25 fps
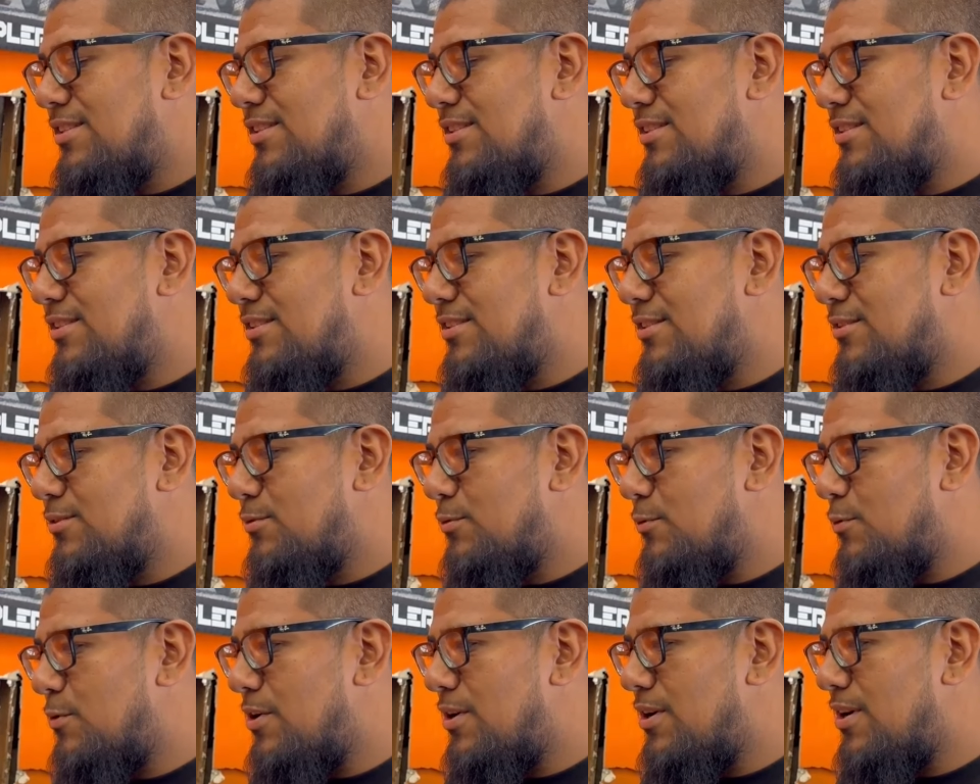is
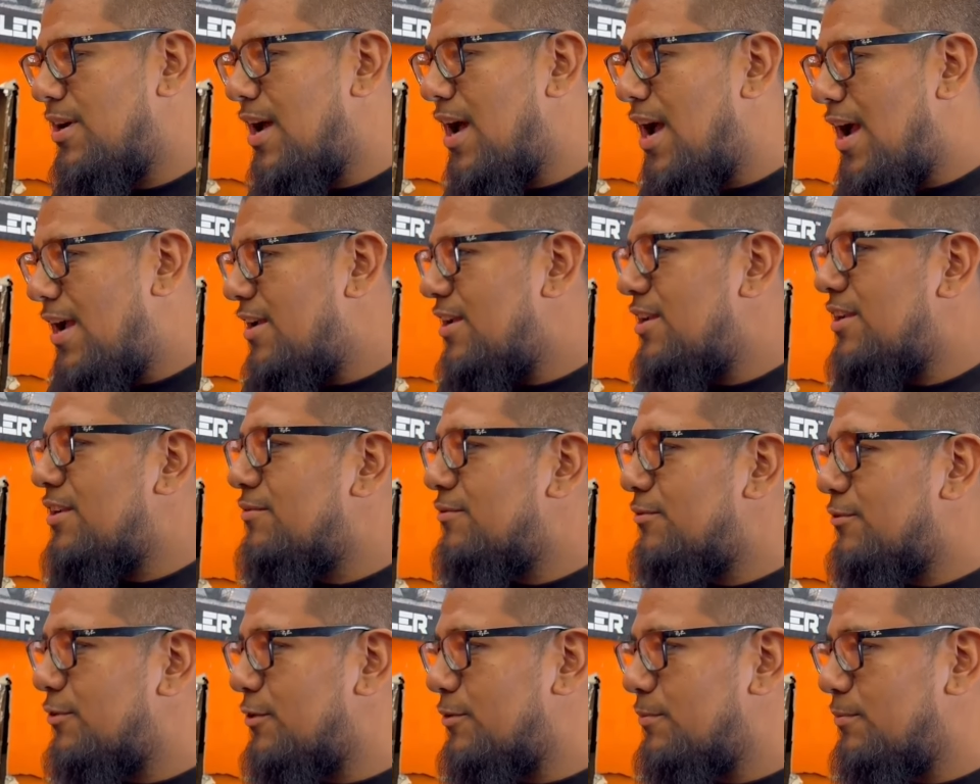where I eat
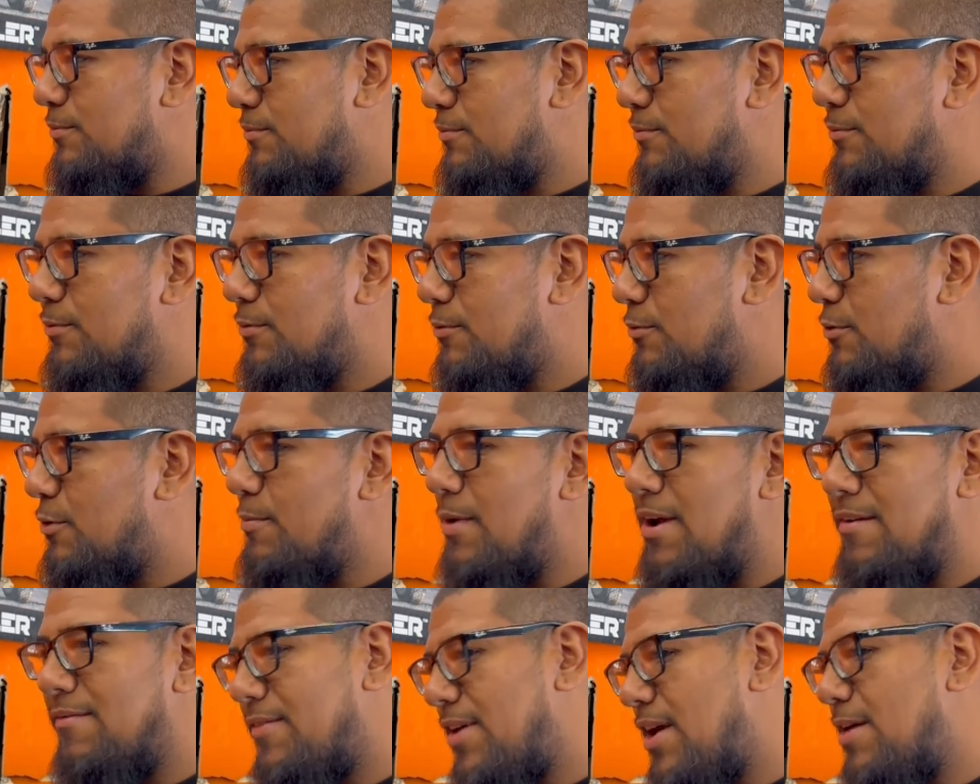from, where
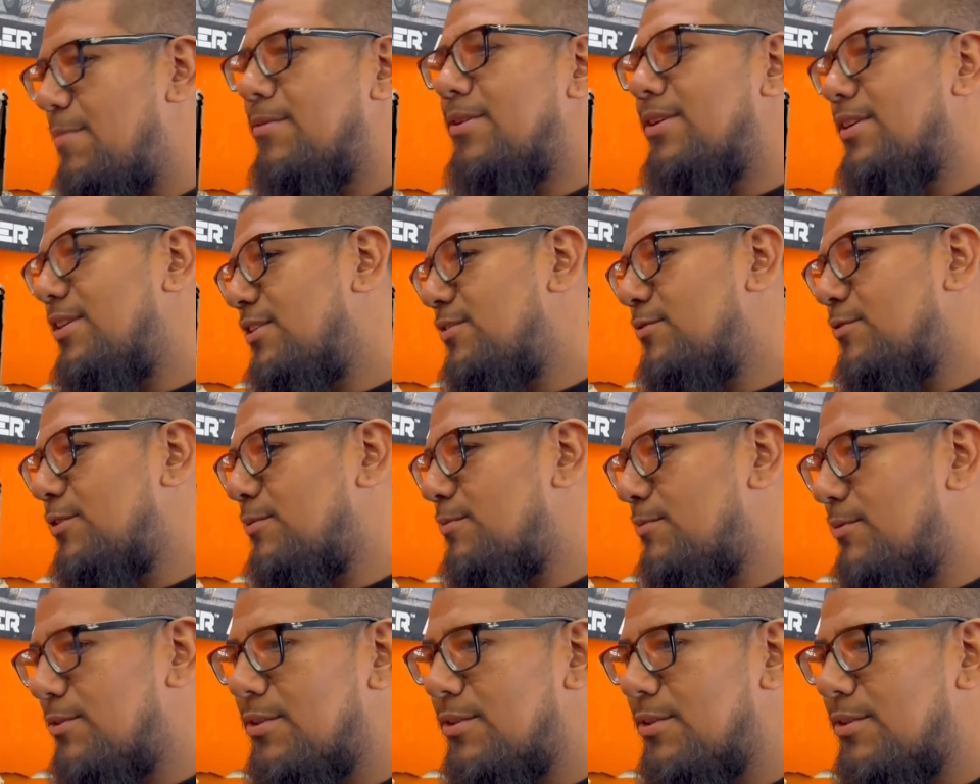my family eats from.